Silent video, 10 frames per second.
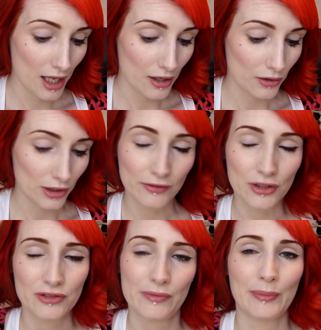All you've
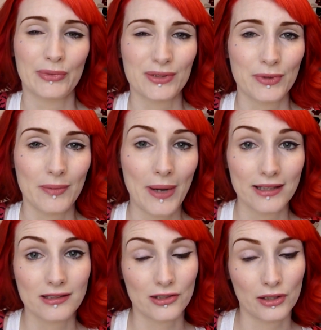got to remember is with a
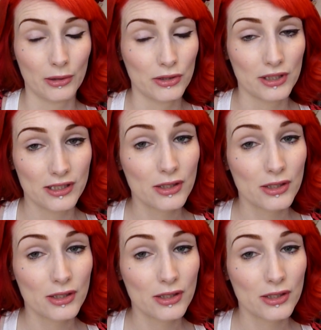pencil it is